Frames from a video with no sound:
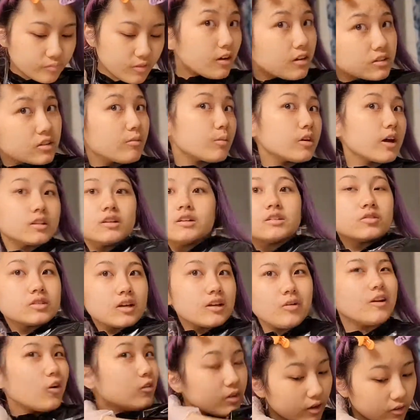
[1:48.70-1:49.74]
but this is still
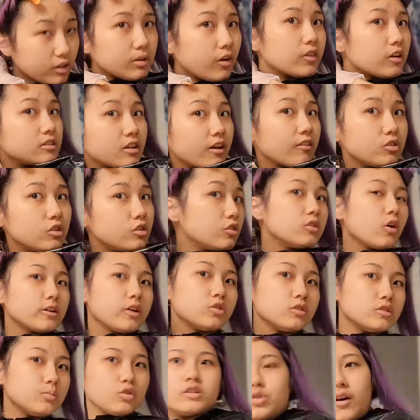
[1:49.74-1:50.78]
much safer than a full-on
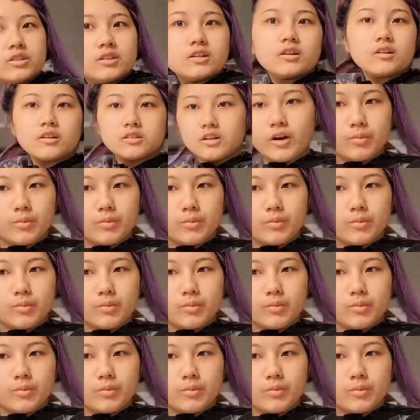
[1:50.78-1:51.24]
bleach.